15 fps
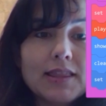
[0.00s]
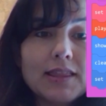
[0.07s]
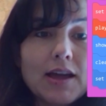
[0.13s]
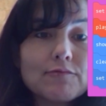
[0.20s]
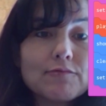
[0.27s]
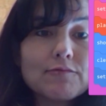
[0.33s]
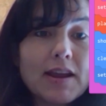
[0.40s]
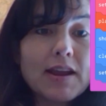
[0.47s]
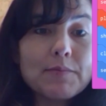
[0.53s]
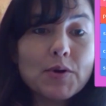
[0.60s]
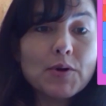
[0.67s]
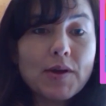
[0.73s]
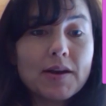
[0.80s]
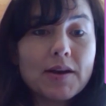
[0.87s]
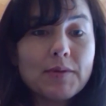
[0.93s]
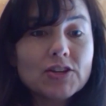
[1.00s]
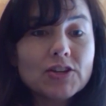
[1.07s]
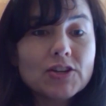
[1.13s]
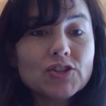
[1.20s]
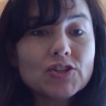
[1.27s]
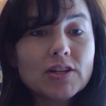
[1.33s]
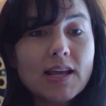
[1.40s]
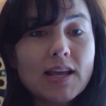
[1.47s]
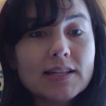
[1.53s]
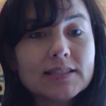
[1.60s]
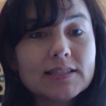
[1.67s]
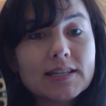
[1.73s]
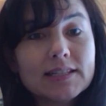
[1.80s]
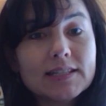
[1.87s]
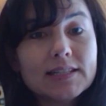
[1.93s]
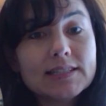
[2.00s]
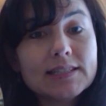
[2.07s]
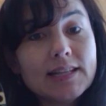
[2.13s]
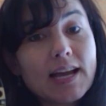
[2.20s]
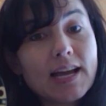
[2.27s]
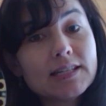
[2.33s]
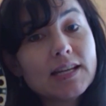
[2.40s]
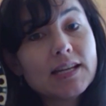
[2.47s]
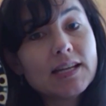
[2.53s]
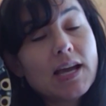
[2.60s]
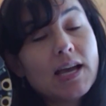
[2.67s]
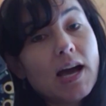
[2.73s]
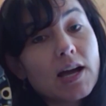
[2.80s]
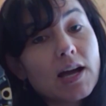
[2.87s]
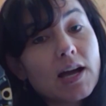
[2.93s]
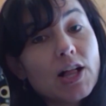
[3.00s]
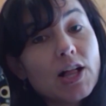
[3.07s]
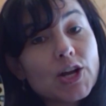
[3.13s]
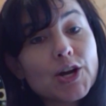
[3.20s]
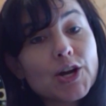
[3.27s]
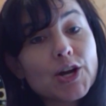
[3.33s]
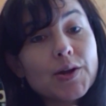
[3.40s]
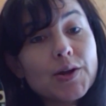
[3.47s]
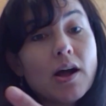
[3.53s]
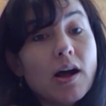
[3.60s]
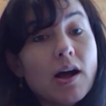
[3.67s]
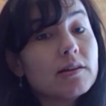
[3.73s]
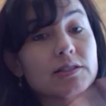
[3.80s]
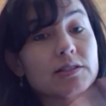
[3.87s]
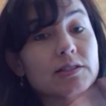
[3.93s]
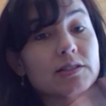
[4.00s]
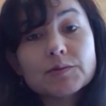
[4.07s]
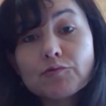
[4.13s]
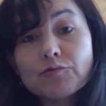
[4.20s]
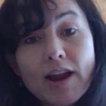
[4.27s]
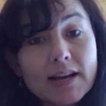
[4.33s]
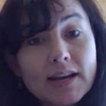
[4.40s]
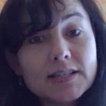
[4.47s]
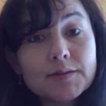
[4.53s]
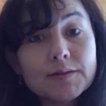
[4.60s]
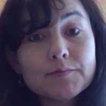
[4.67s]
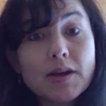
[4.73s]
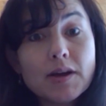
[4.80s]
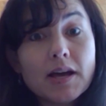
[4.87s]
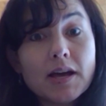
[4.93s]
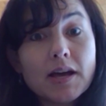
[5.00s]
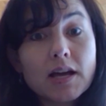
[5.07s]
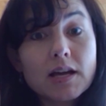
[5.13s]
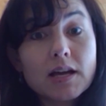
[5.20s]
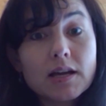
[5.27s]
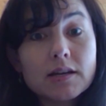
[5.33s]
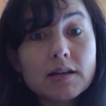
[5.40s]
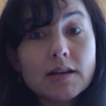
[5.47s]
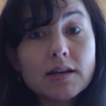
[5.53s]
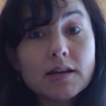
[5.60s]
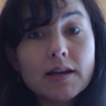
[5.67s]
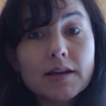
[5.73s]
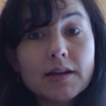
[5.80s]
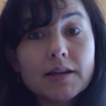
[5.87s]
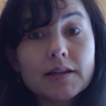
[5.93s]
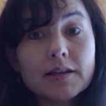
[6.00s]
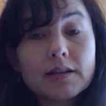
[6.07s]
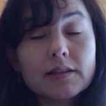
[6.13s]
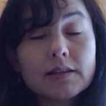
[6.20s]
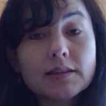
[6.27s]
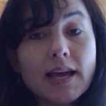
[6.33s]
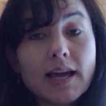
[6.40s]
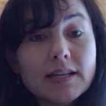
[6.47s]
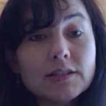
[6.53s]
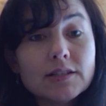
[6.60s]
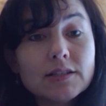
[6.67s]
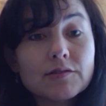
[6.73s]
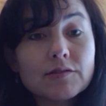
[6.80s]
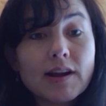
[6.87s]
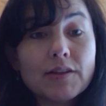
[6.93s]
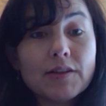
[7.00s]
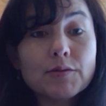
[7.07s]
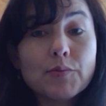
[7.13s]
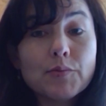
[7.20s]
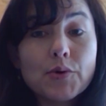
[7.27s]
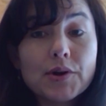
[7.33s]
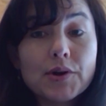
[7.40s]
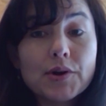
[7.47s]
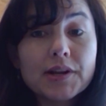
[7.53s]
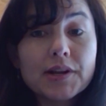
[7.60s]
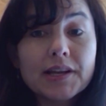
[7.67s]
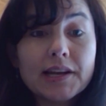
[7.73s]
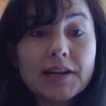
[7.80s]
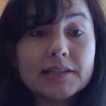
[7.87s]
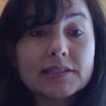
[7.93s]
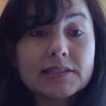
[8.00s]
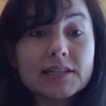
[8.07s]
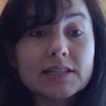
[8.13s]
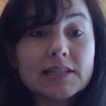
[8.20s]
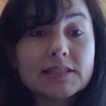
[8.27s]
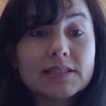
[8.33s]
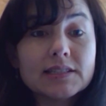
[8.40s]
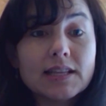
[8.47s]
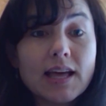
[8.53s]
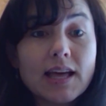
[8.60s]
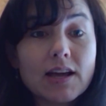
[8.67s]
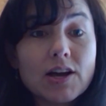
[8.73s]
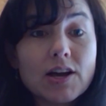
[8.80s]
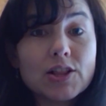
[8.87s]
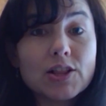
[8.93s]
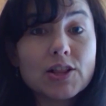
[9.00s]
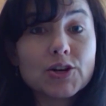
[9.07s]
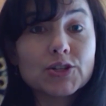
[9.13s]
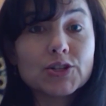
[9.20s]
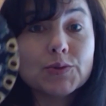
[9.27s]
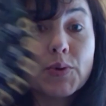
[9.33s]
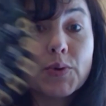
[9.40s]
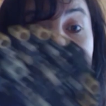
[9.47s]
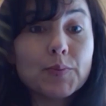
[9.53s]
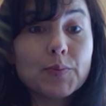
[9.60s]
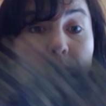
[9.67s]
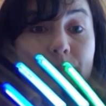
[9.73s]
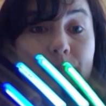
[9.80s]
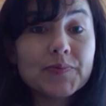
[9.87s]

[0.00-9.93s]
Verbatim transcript: that rainbow animation and it's gonna select a color, some random uh, uh, light around the board, and it's gonna set that color to purple.